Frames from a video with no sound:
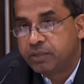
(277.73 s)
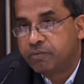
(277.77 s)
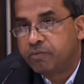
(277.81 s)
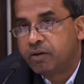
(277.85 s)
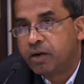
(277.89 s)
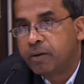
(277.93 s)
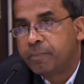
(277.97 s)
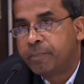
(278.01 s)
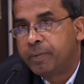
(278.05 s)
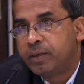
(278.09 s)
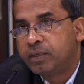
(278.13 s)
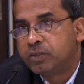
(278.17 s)

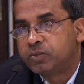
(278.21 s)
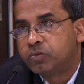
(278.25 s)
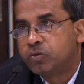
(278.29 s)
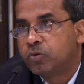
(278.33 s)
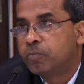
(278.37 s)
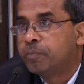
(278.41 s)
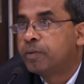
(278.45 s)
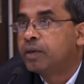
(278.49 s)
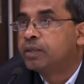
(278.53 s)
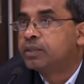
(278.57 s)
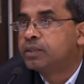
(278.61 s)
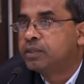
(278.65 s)
developments
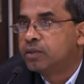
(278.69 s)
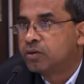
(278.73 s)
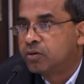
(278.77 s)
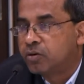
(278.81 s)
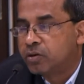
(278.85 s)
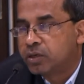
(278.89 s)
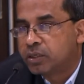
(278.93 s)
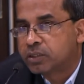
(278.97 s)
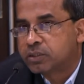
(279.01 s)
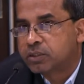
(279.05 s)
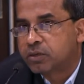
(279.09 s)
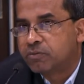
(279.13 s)
took place in the
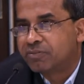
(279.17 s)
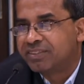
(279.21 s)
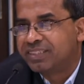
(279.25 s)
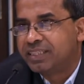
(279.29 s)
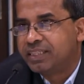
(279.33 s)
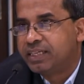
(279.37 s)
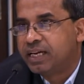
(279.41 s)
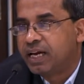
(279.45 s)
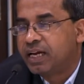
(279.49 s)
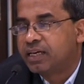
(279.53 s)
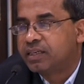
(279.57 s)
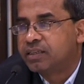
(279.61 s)
context of
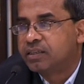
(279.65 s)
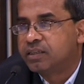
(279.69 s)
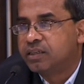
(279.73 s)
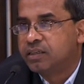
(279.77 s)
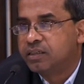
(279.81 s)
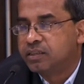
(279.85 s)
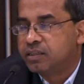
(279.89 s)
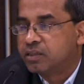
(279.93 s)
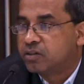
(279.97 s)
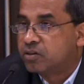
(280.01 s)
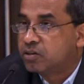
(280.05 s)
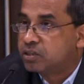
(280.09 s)
CDAT,
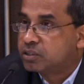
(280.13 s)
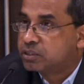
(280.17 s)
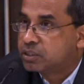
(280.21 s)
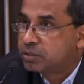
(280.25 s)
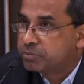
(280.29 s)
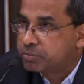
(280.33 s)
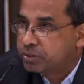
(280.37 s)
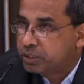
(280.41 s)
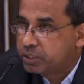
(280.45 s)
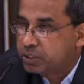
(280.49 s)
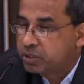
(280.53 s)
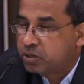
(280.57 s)
in the context
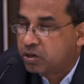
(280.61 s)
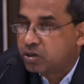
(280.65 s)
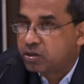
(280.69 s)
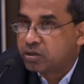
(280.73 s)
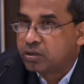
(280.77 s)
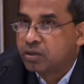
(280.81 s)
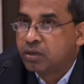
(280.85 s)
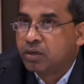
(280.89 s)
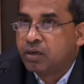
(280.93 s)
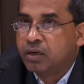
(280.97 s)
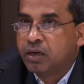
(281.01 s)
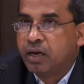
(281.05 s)
of
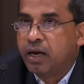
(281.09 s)
CDOT,